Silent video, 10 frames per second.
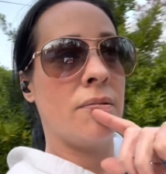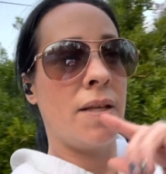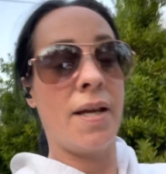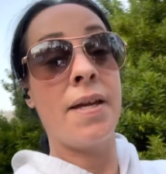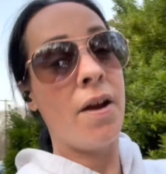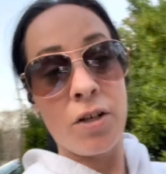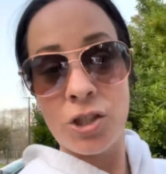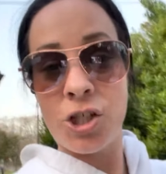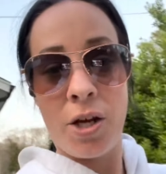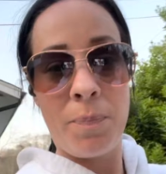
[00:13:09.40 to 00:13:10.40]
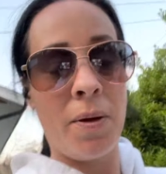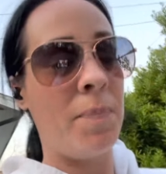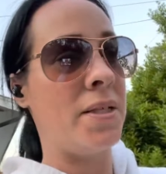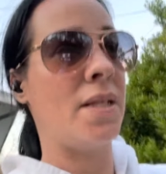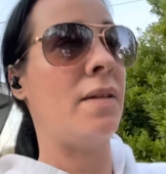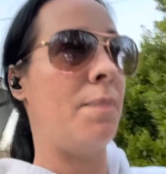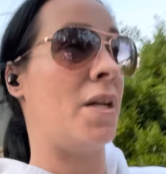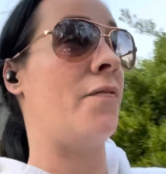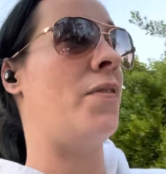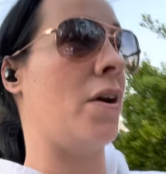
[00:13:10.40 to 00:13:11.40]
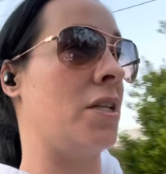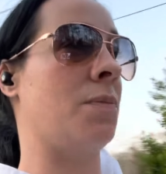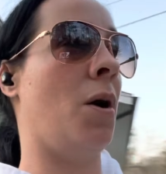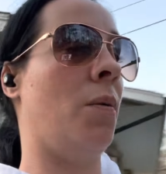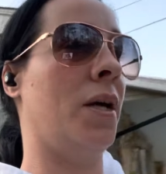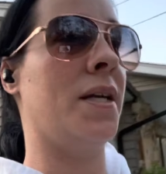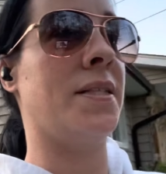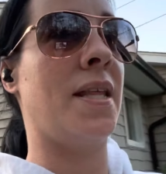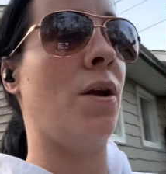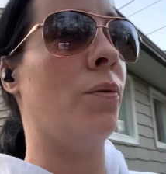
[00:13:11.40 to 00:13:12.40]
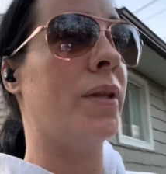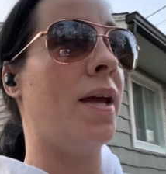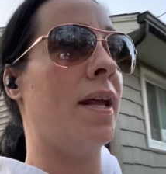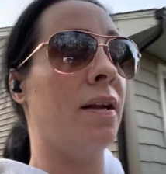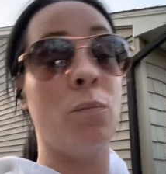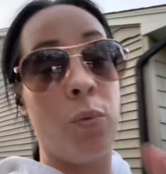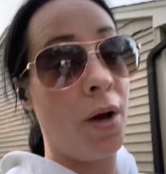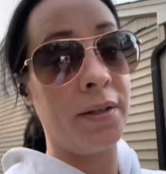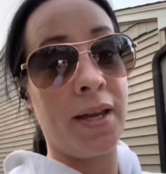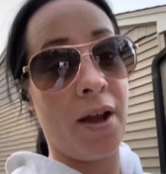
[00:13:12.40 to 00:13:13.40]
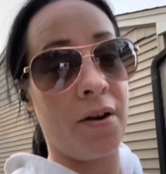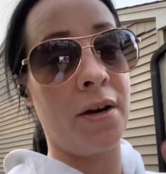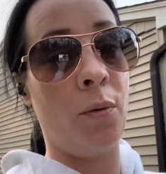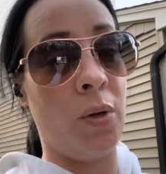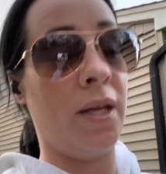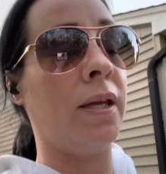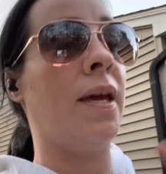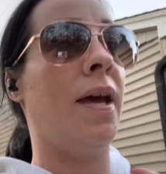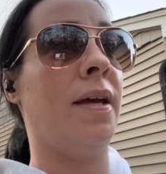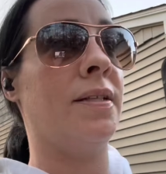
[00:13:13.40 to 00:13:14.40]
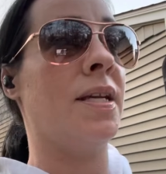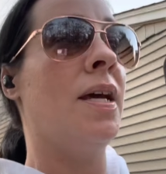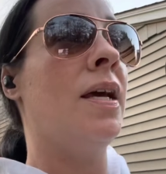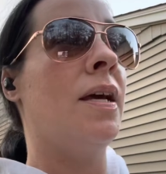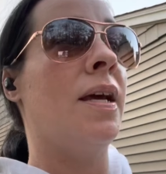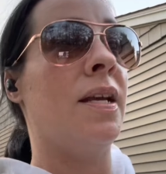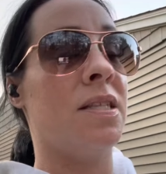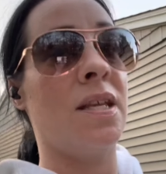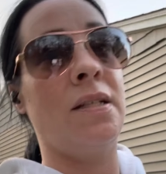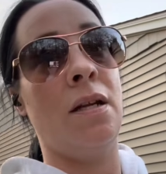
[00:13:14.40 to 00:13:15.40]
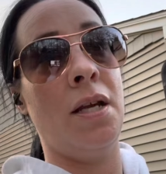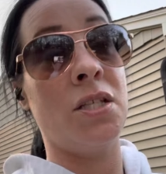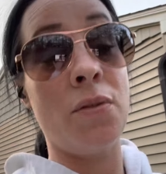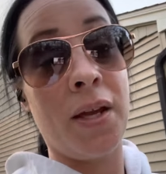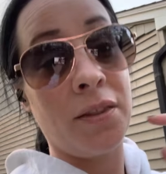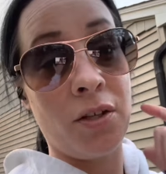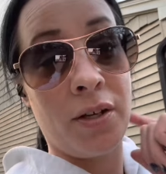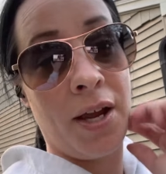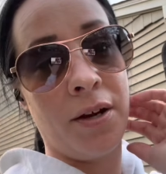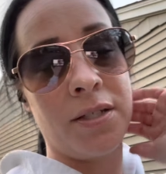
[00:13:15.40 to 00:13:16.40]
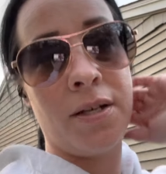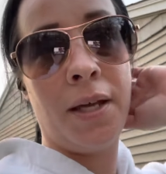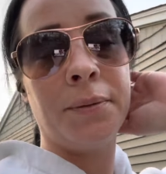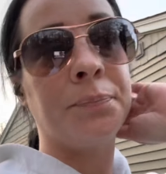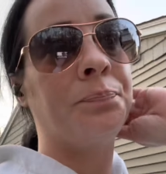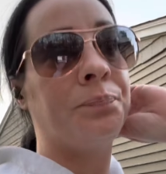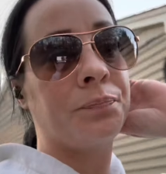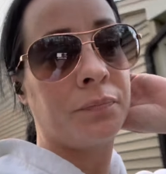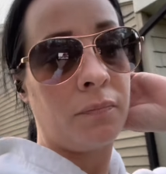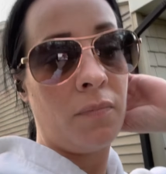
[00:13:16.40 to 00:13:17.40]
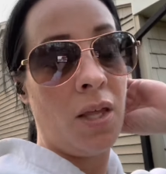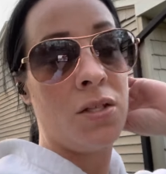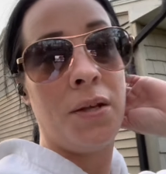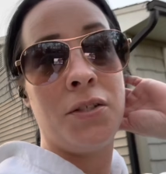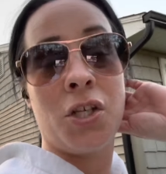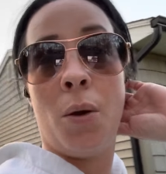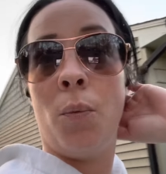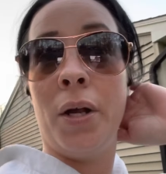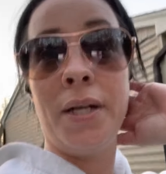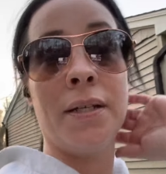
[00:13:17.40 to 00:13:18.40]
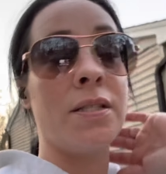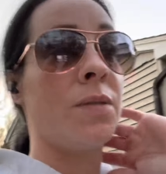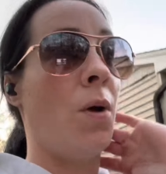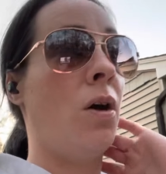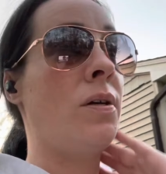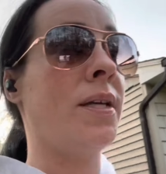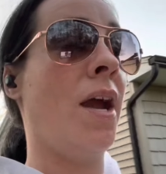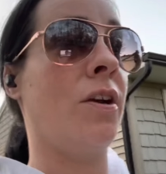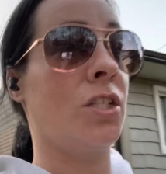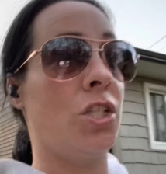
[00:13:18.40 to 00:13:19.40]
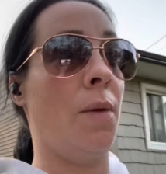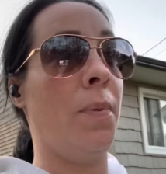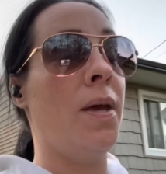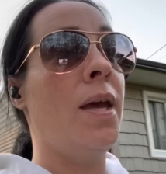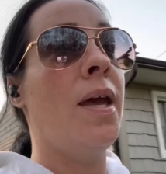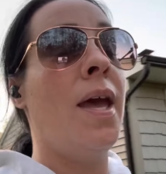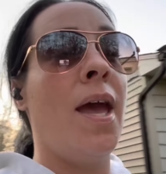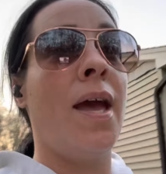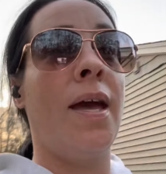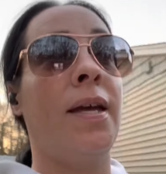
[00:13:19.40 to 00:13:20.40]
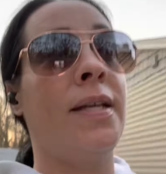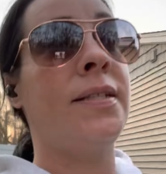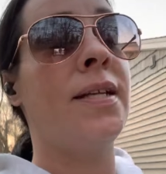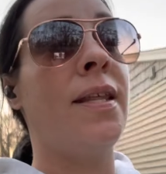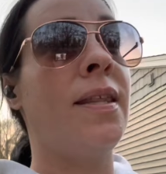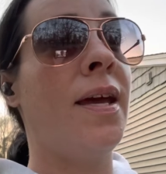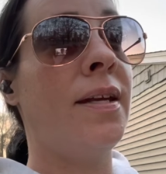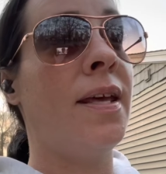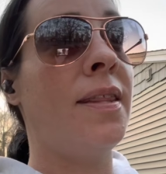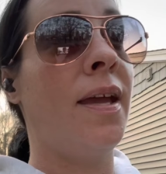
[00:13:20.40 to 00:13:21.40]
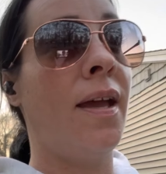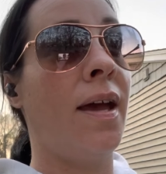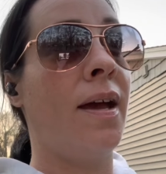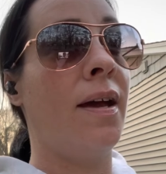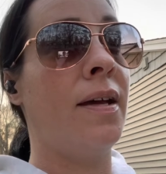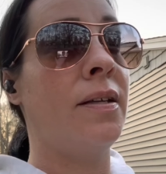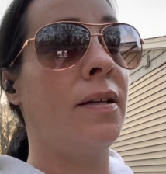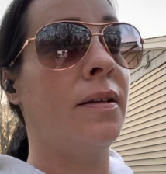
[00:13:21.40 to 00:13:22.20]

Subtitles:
like a carrot chip, basically, but a very small one, because they only get one carrot a week, and it's Sunday night, so they get their carrot tonight. So they each got one small carrot chip, and then they had